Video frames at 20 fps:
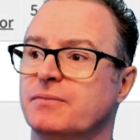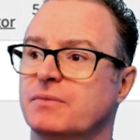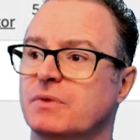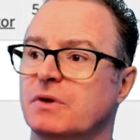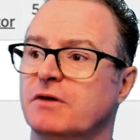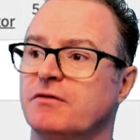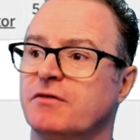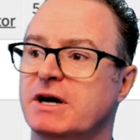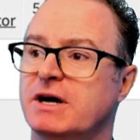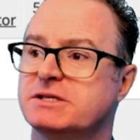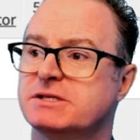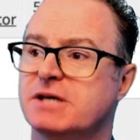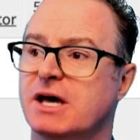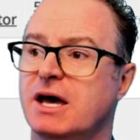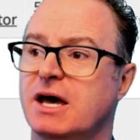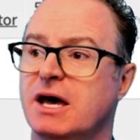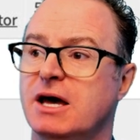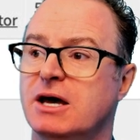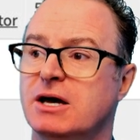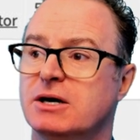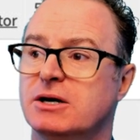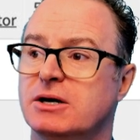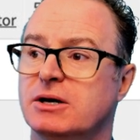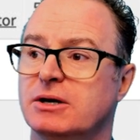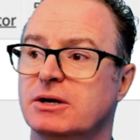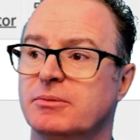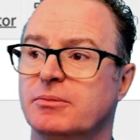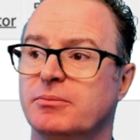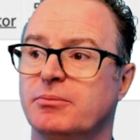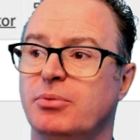If I say
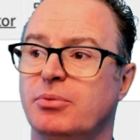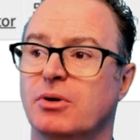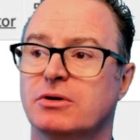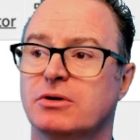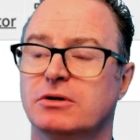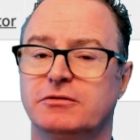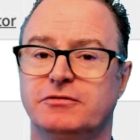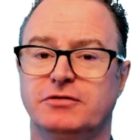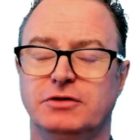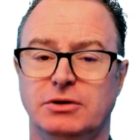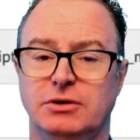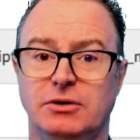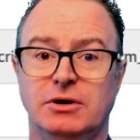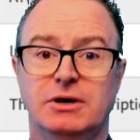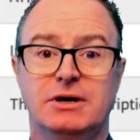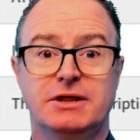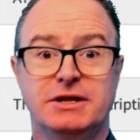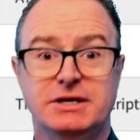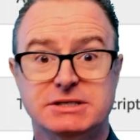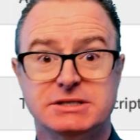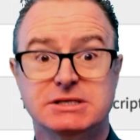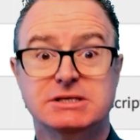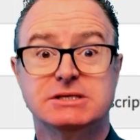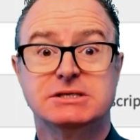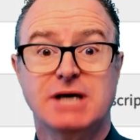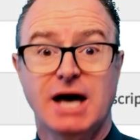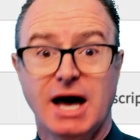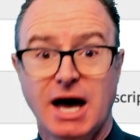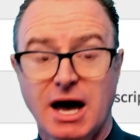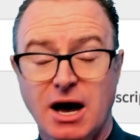portal view, this
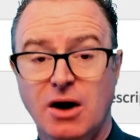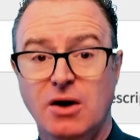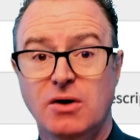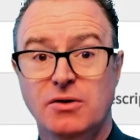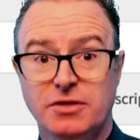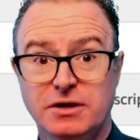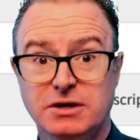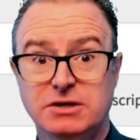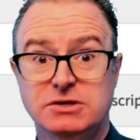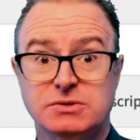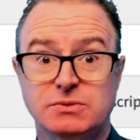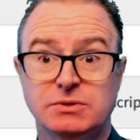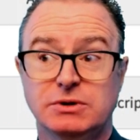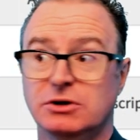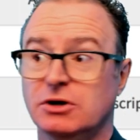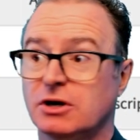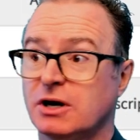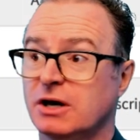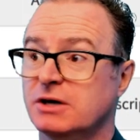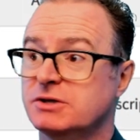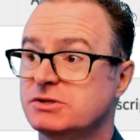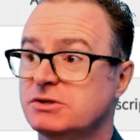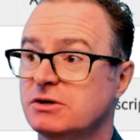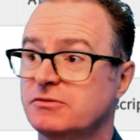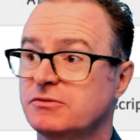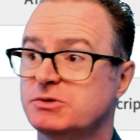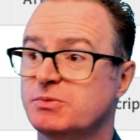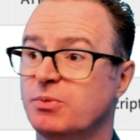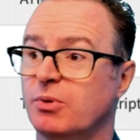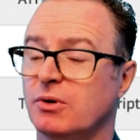is how things will look on
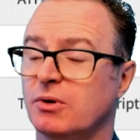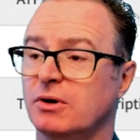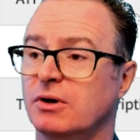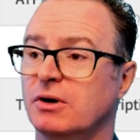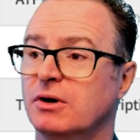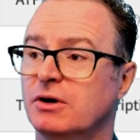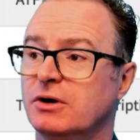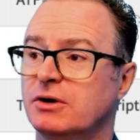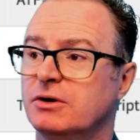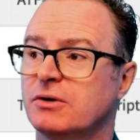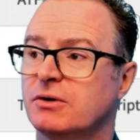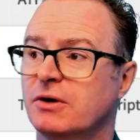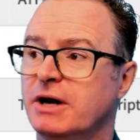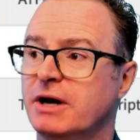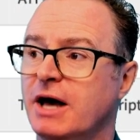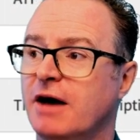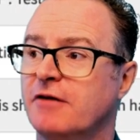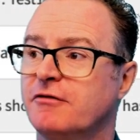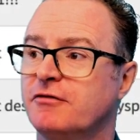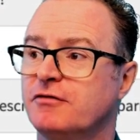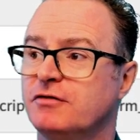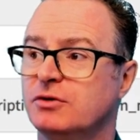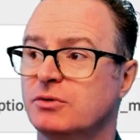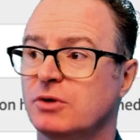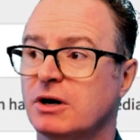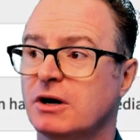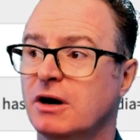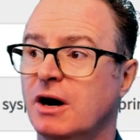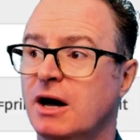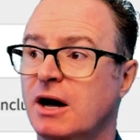Service Portal. You're going to have
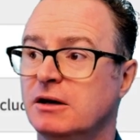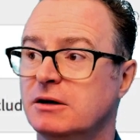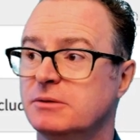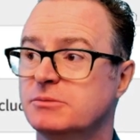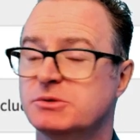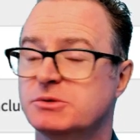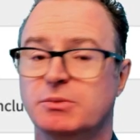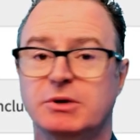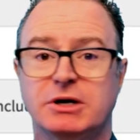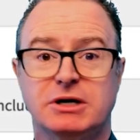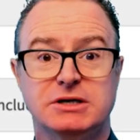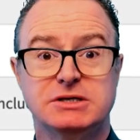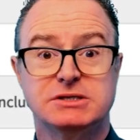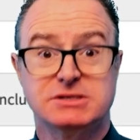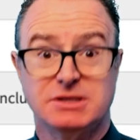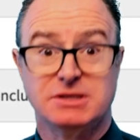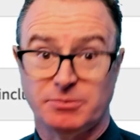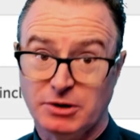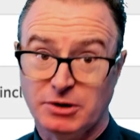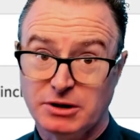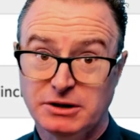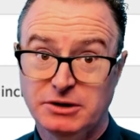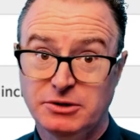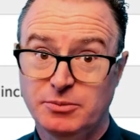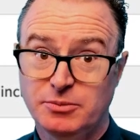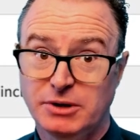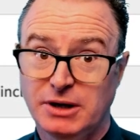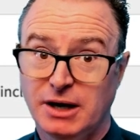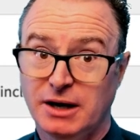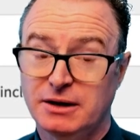fewer columns because typically it would
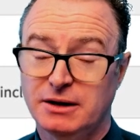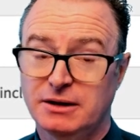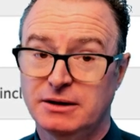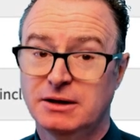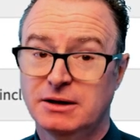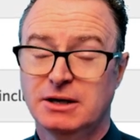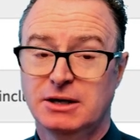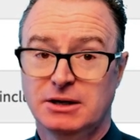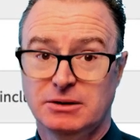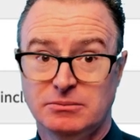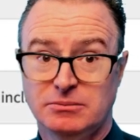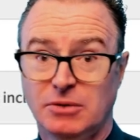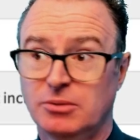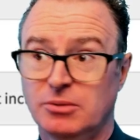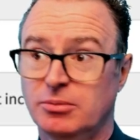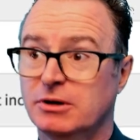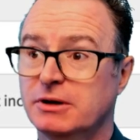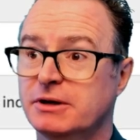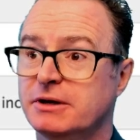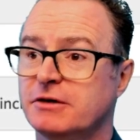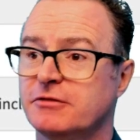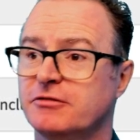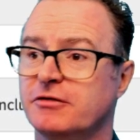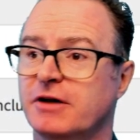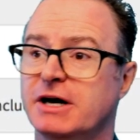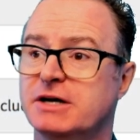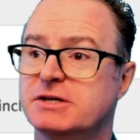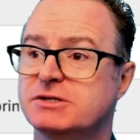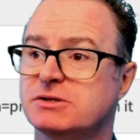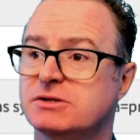be on a mobile
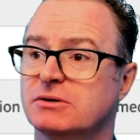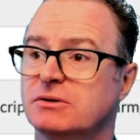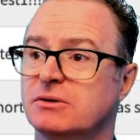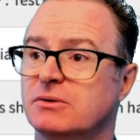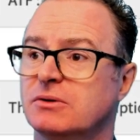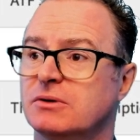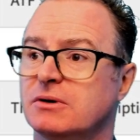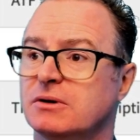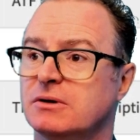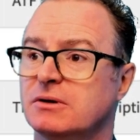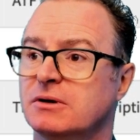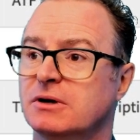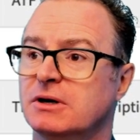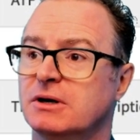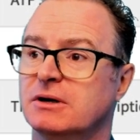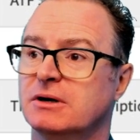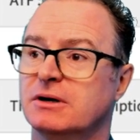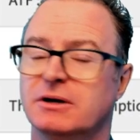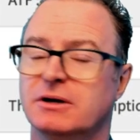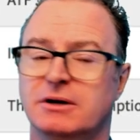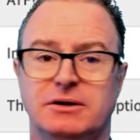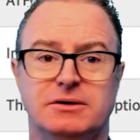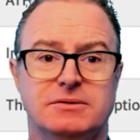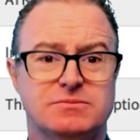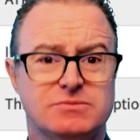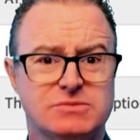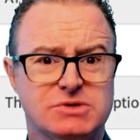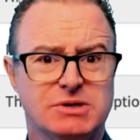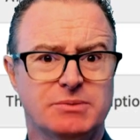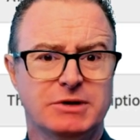interface or
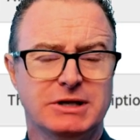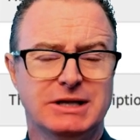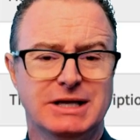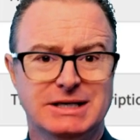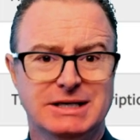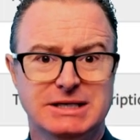something that